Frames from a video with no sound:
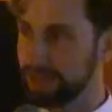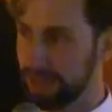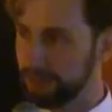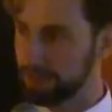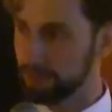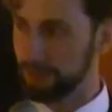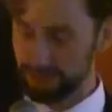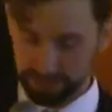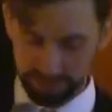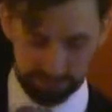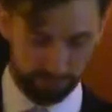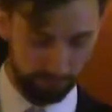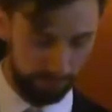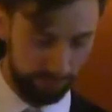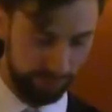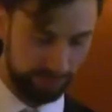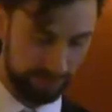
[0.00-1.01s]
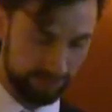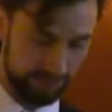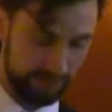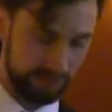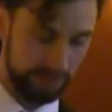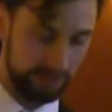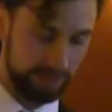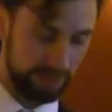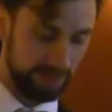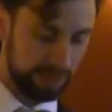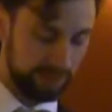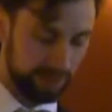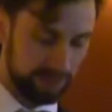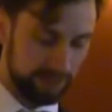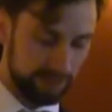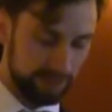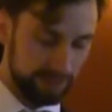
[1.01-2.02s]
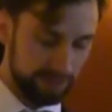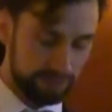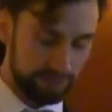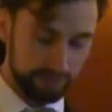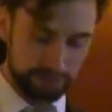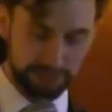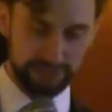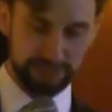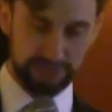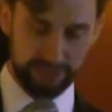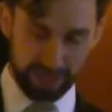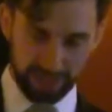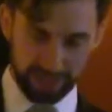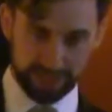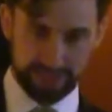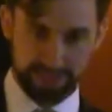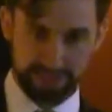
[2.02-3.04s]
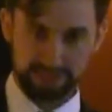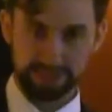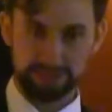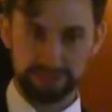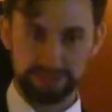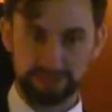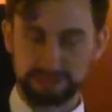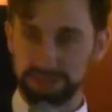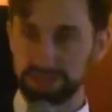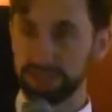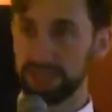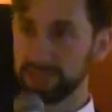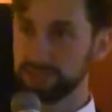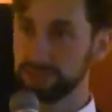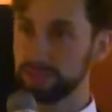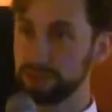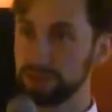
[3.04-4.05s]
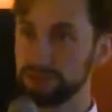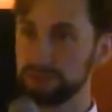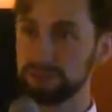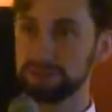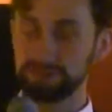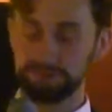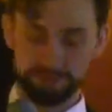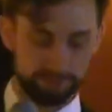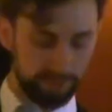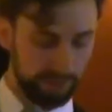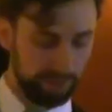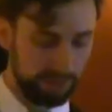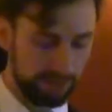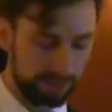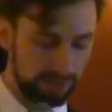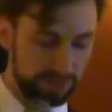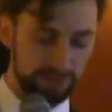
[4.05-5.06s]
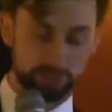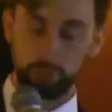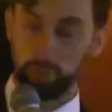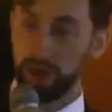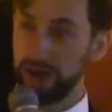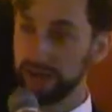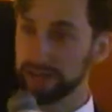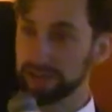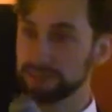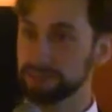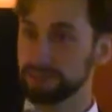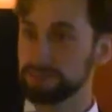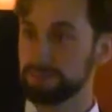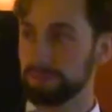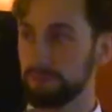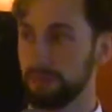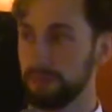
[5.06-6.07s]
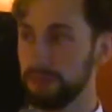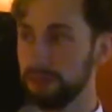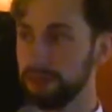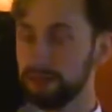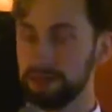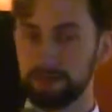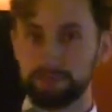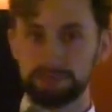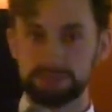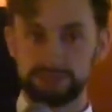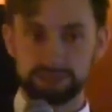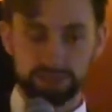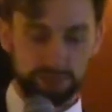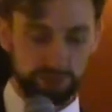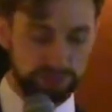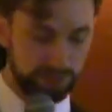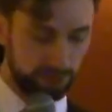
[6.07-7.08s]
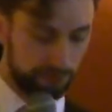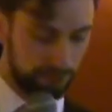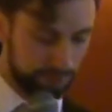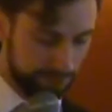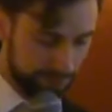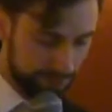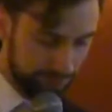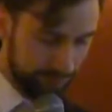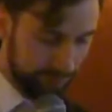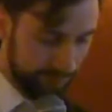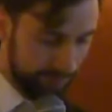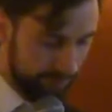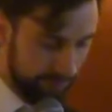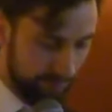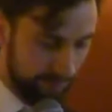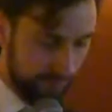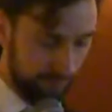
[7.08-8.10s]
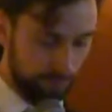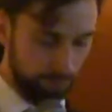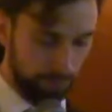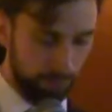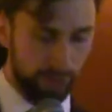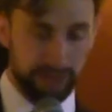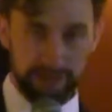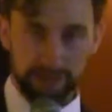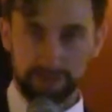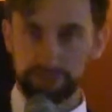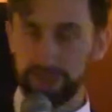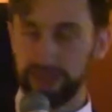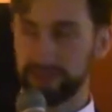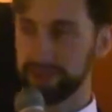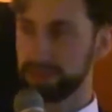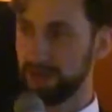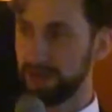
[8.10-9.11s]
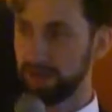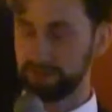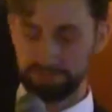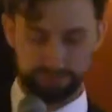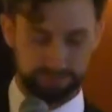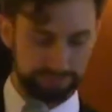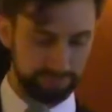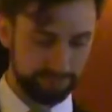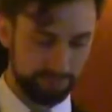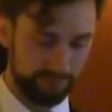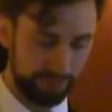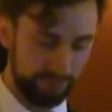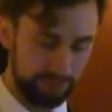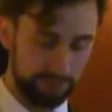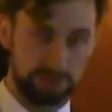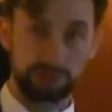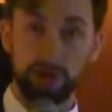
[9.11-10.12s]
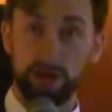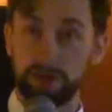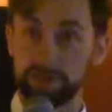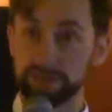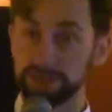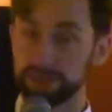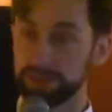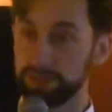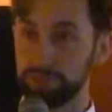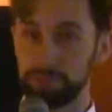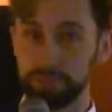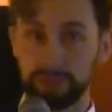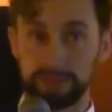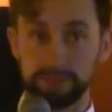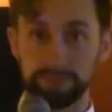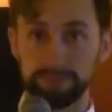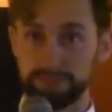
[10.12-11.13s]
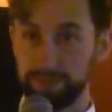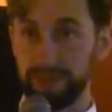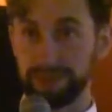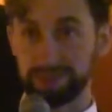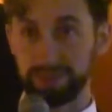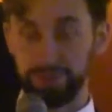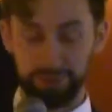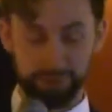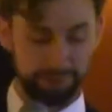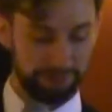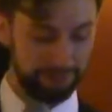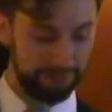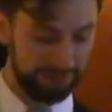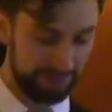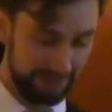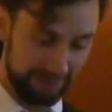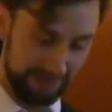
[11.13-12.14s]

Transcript: and admiration for. Yoshi is kind, she's gentle, she's wise, but she's also brave and tough, which is obvious if you play basketball with her.